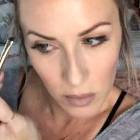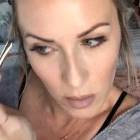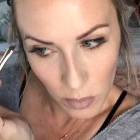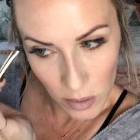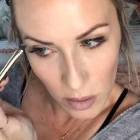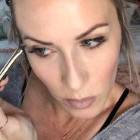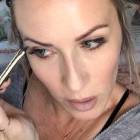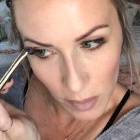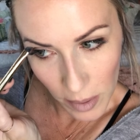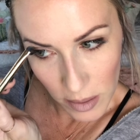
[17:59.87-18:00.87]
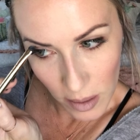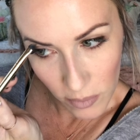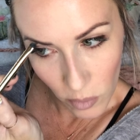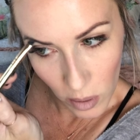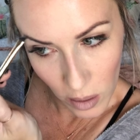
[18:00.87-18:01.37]
what's the word I'm hunting
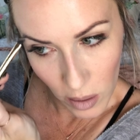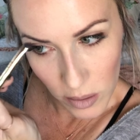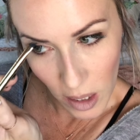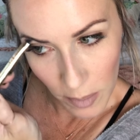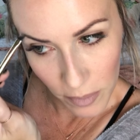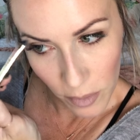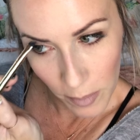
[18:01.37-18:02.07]
for? On top of the